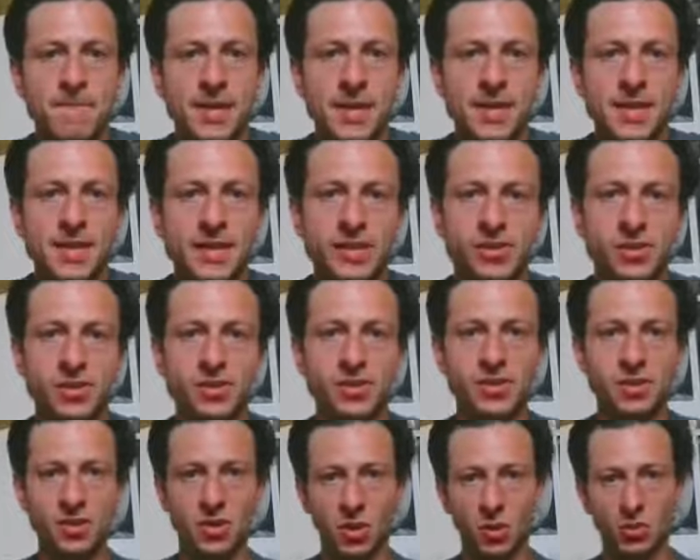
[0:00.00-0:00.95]
this
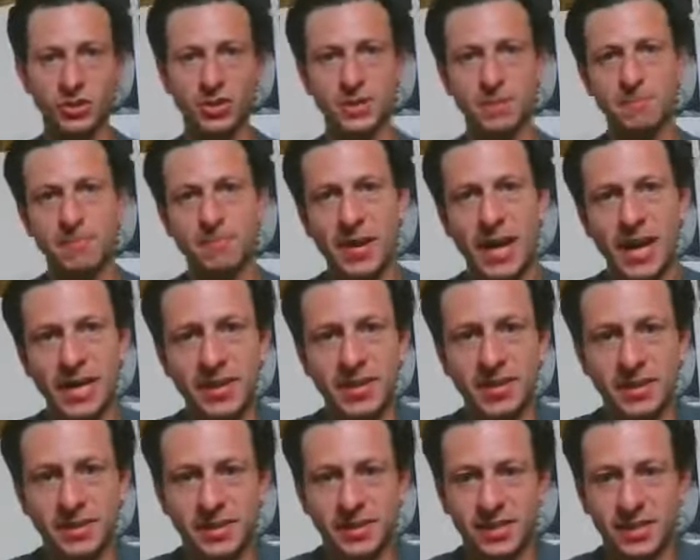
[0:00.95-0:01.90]

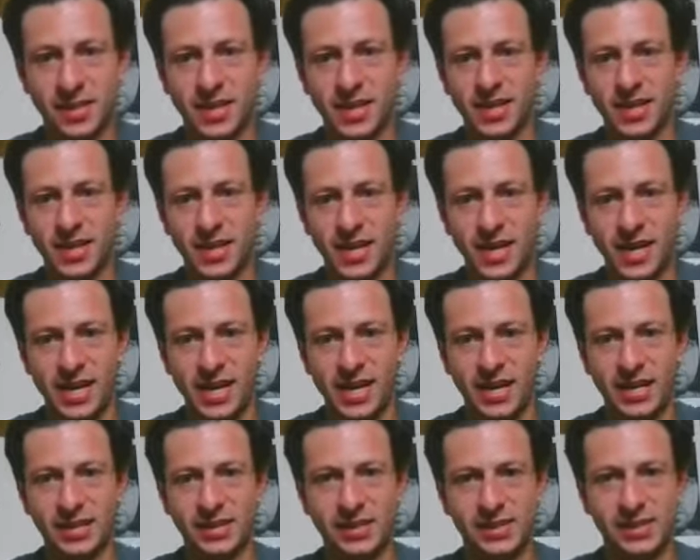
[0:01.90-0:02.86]
codependency
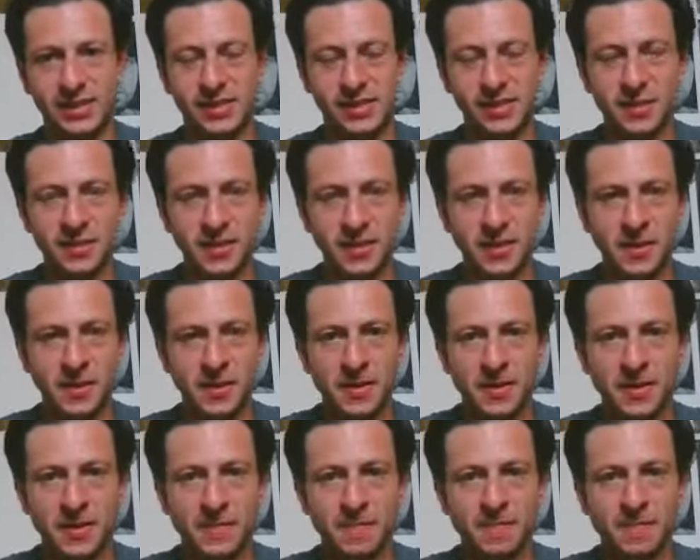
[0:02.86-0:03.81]
is
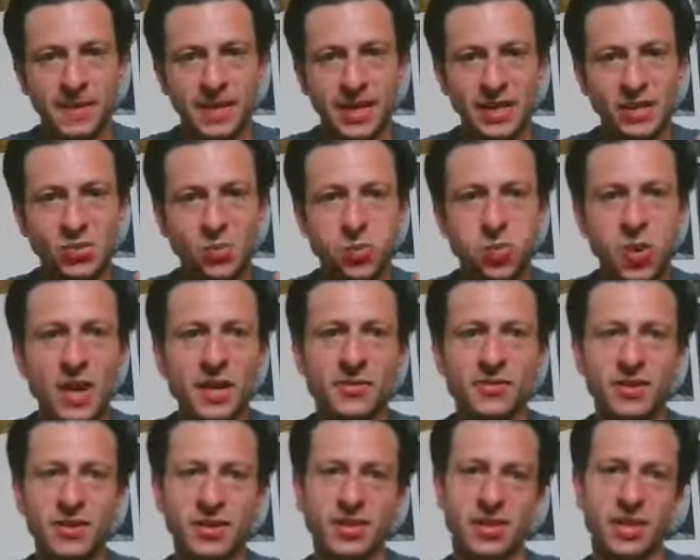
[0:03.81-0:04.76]
one
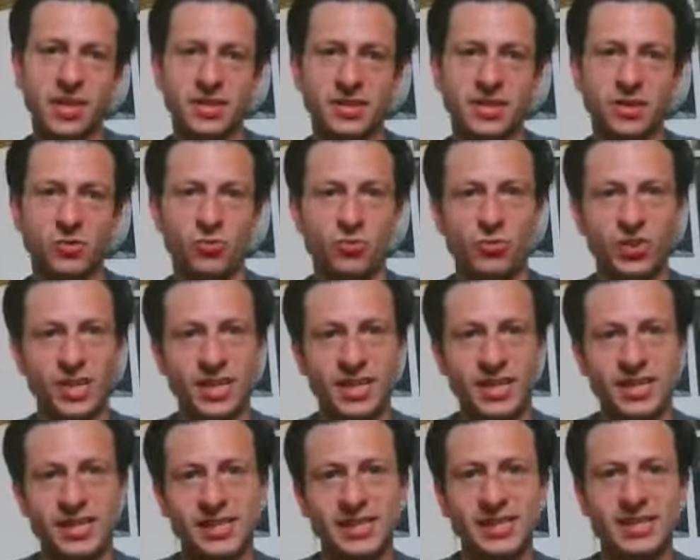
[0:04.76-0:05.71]
of the things that
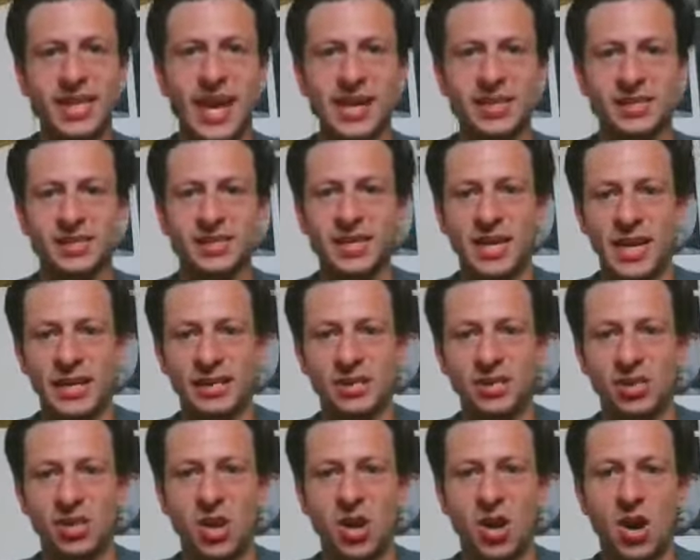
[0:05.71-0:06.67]
really sends
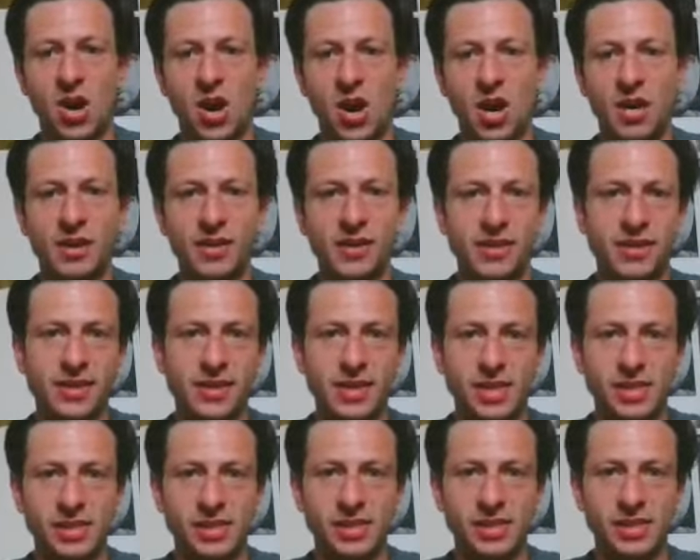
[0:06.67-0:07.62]
us on
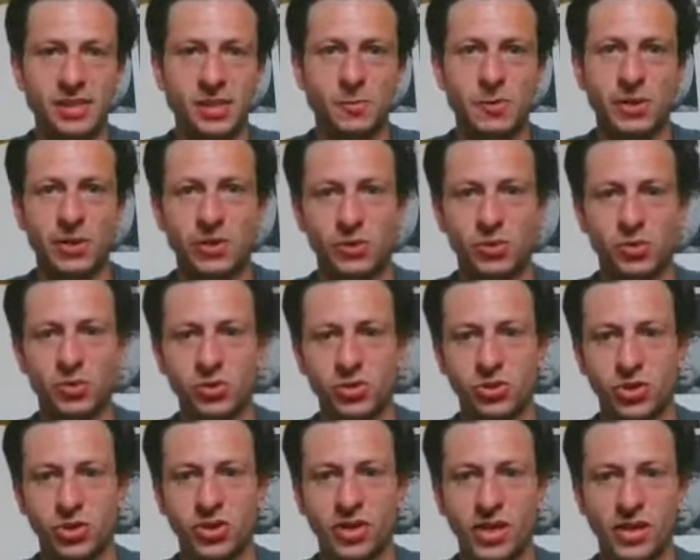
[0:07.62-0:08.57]
this spiritual
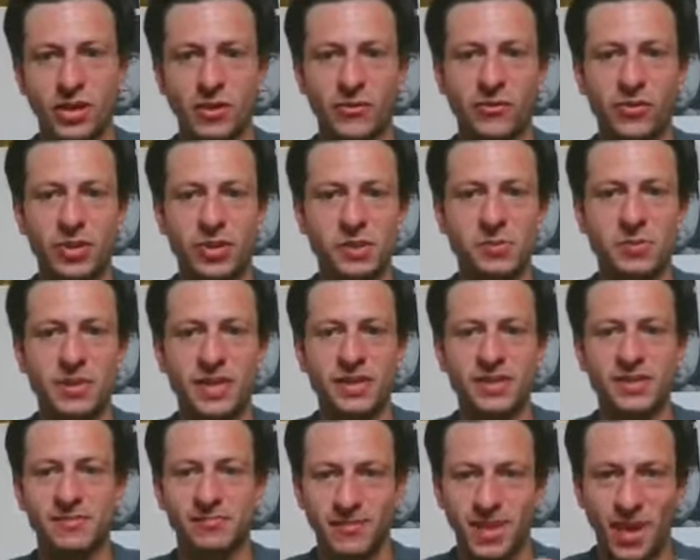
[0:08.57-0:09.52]
journey in the first
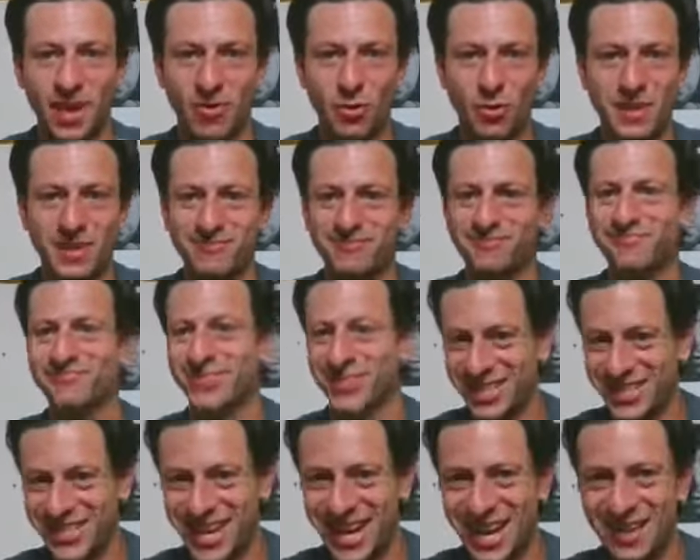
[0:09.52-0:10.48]
place. Hey, Ruben,
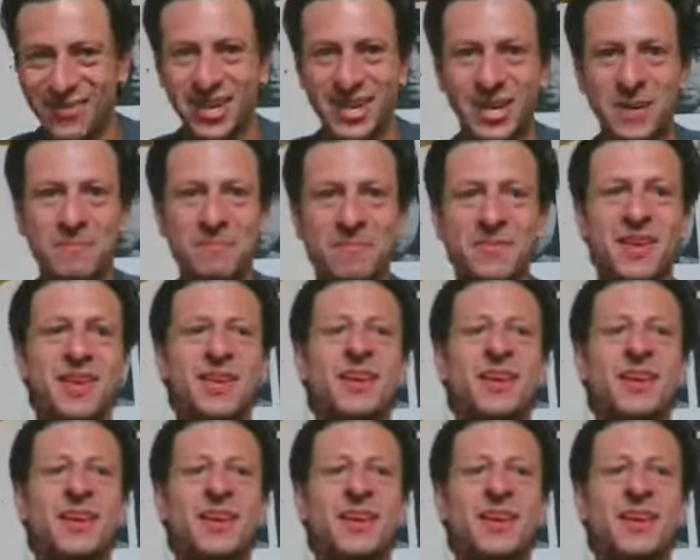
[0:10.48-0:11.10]
good to have you here.